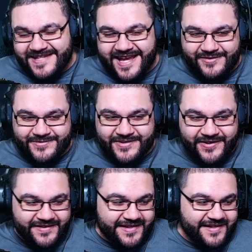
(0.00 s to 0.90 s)
I use
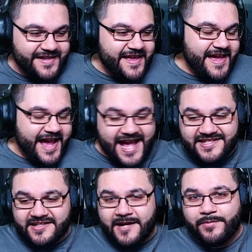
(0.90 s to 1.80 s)
currently.
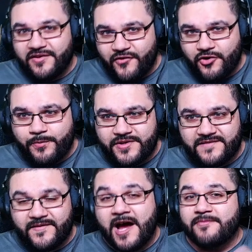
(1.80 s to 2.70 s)
As a couple of the focal points
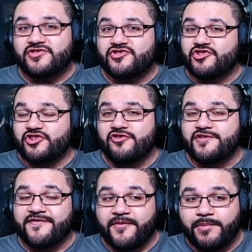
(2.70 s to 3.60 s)
of options you could
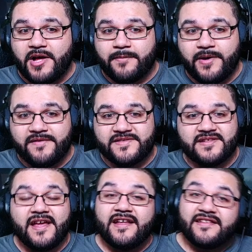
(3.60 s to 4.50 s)
use for block buffs,
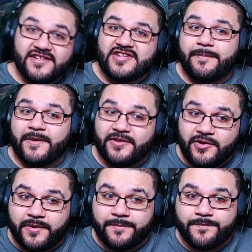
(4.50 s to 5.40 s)
this champion could
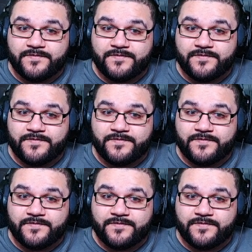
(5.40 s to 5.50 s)
do it.